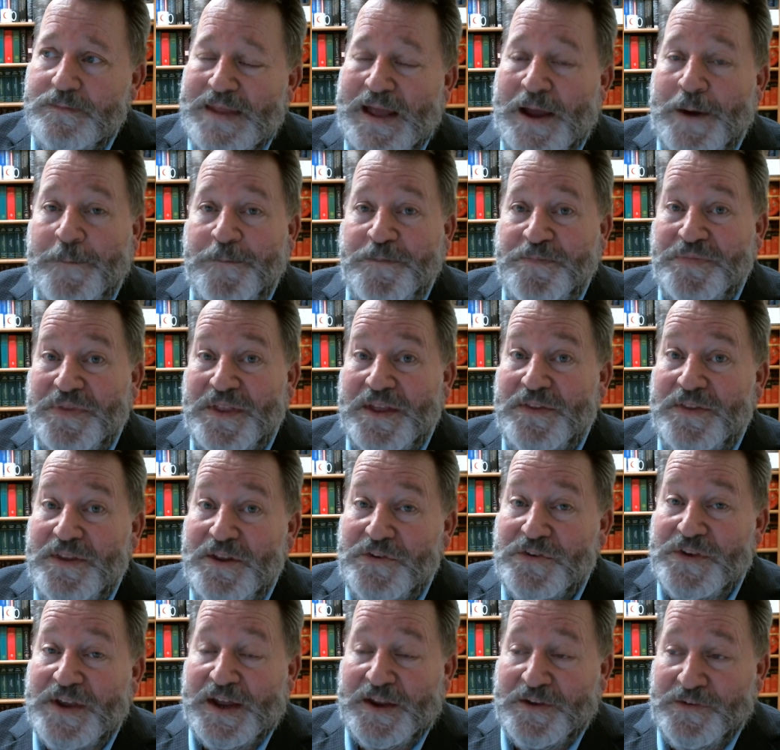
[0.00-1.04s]
Now, in
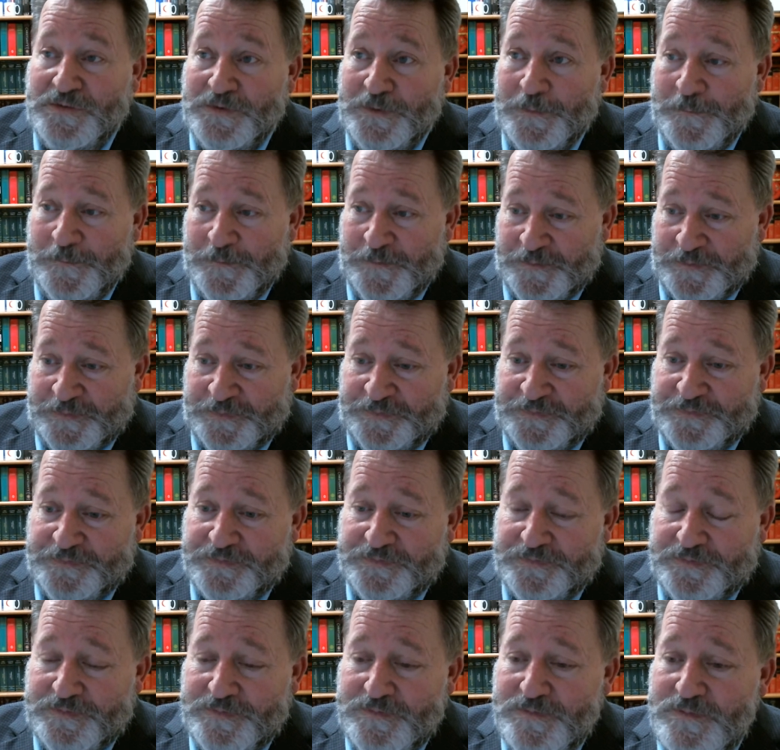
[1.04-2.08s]
this case,
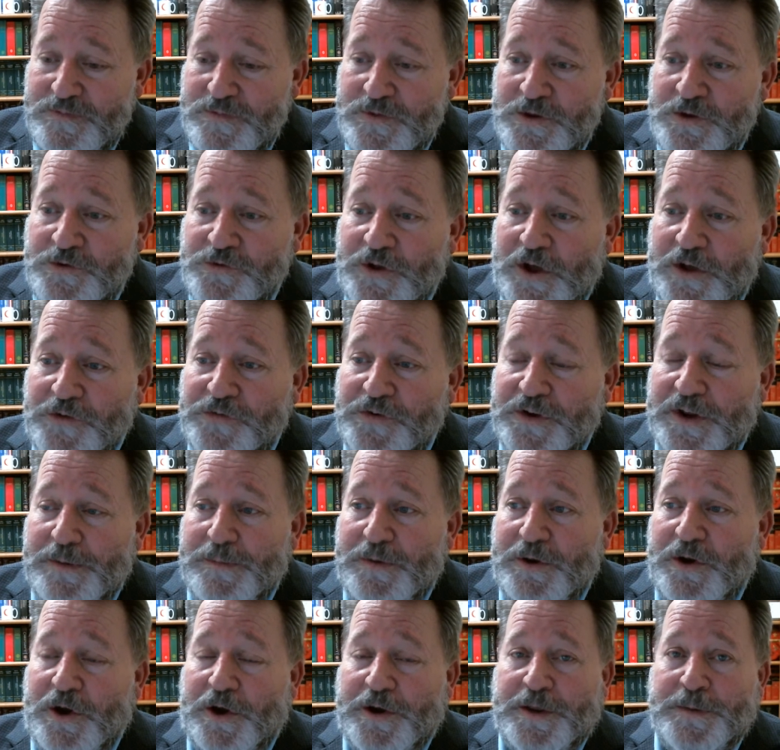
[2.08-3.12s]
there's also going to
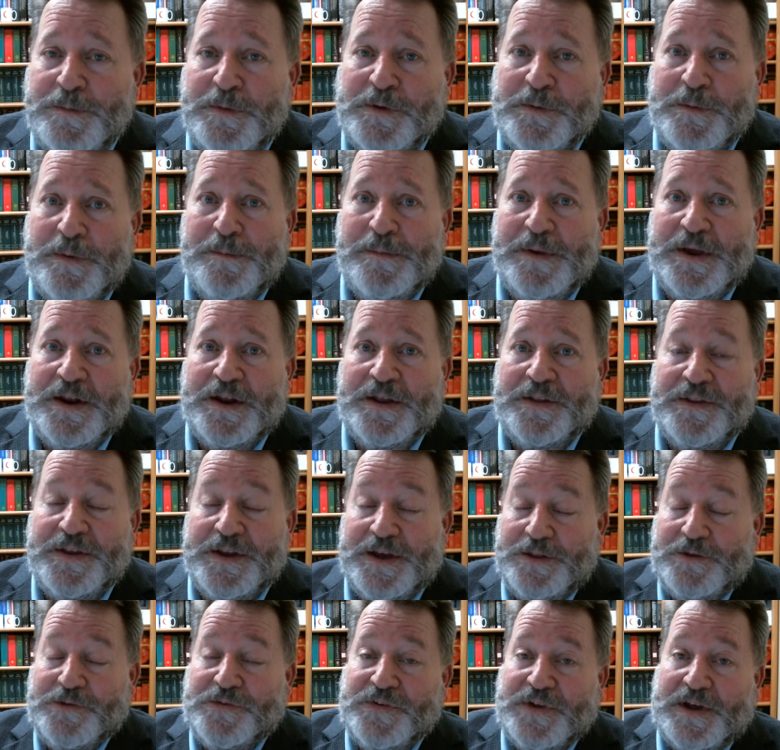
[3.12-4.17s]
be an argument to be made on the
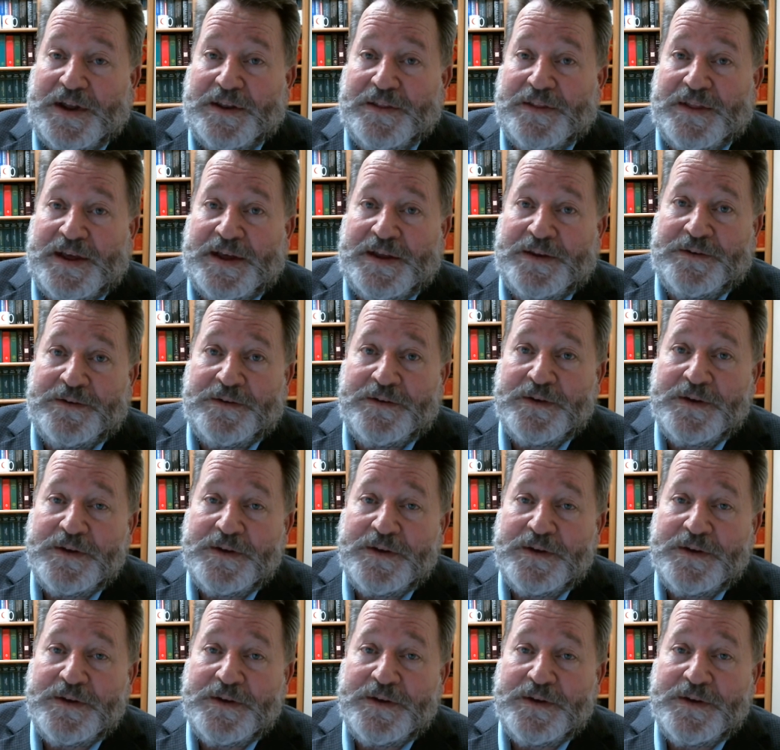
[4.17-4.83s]
other side of that,